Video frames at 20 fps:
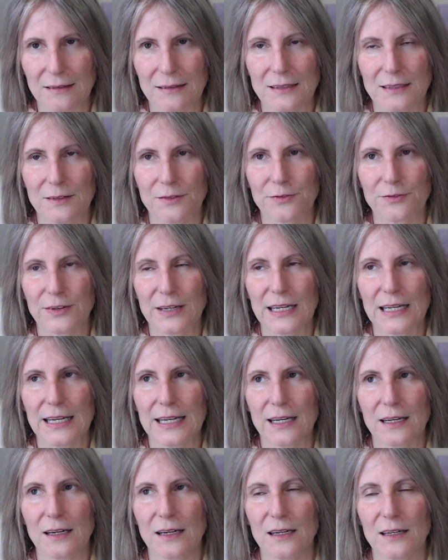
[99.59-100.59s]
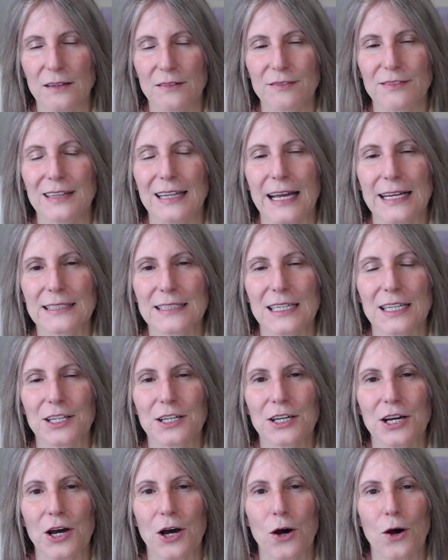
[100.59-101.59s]
There's a feeling of letting
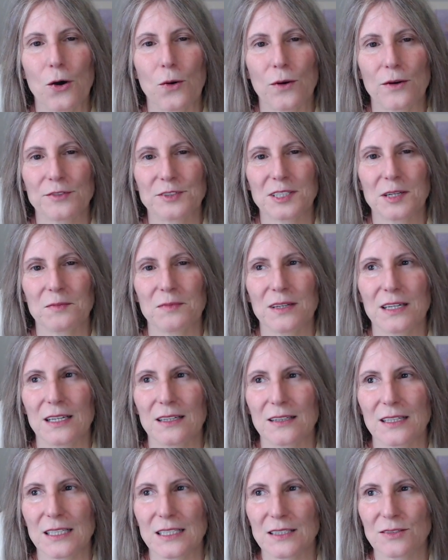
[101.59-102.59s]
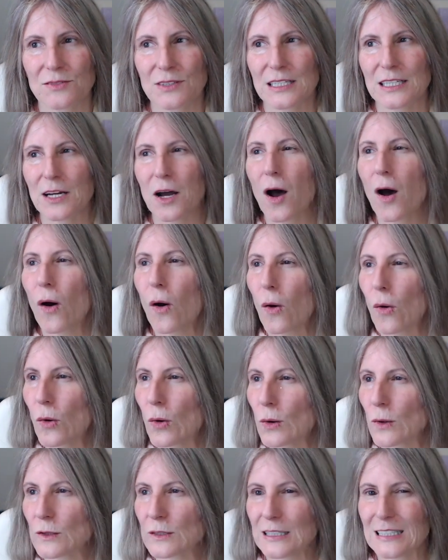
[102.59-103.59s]
go of something that is really
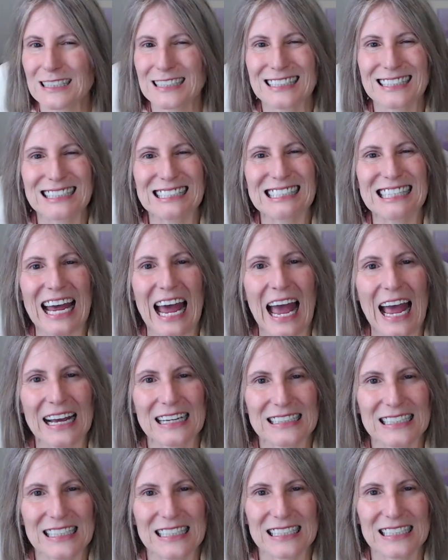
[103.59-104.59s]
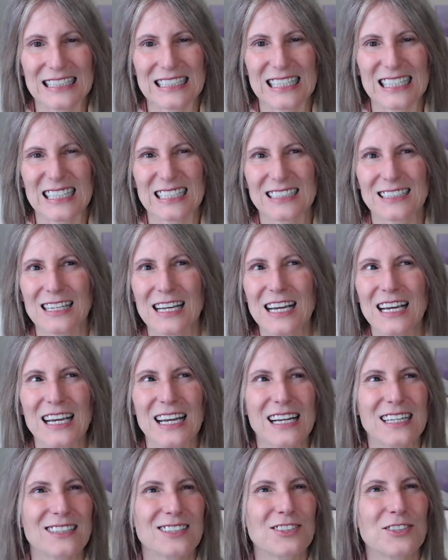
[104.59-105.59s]
old, it's stagnant, it's
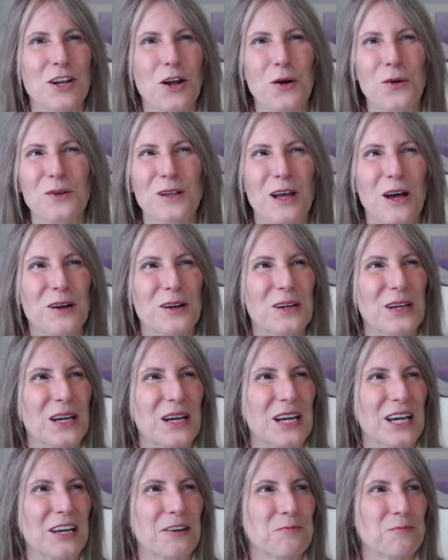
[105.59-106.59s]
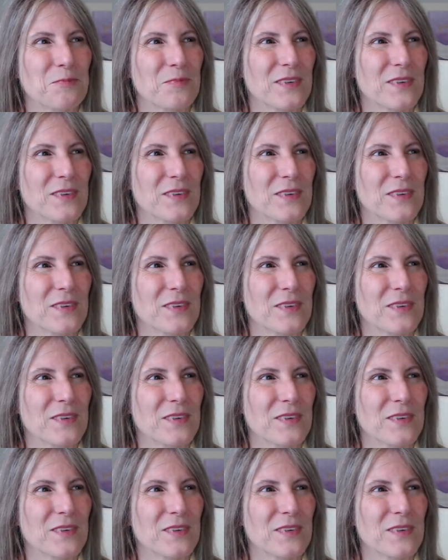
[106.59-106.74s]
it's no longer